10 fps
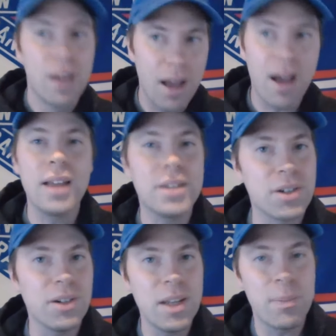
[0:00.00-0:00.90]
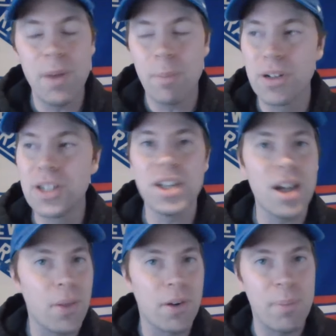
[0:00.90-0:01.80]
I'd certainly appreciate
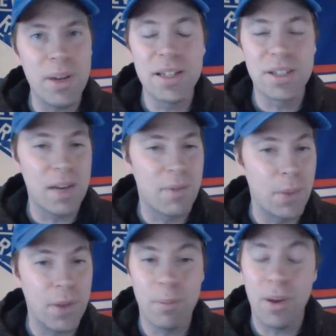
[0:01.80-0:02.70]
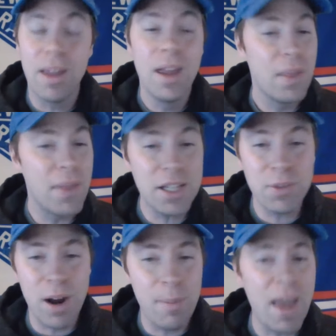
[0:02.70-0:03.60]
other opinions and everything, but that's
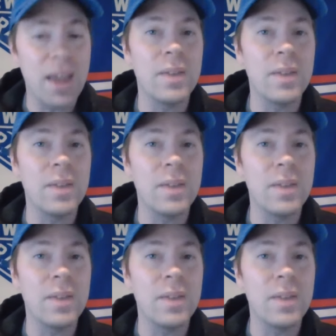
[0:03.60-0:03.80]
where I'm at.